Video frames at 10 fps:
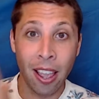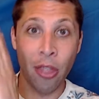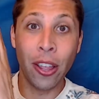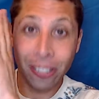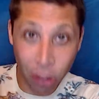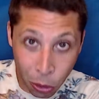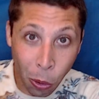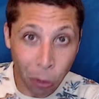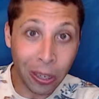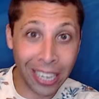The
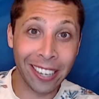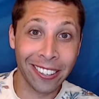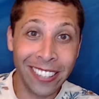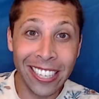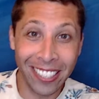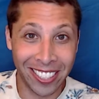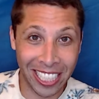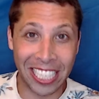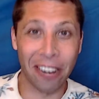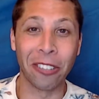story needs to
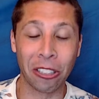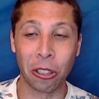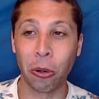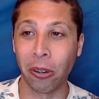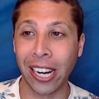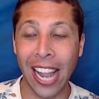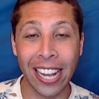tell the story,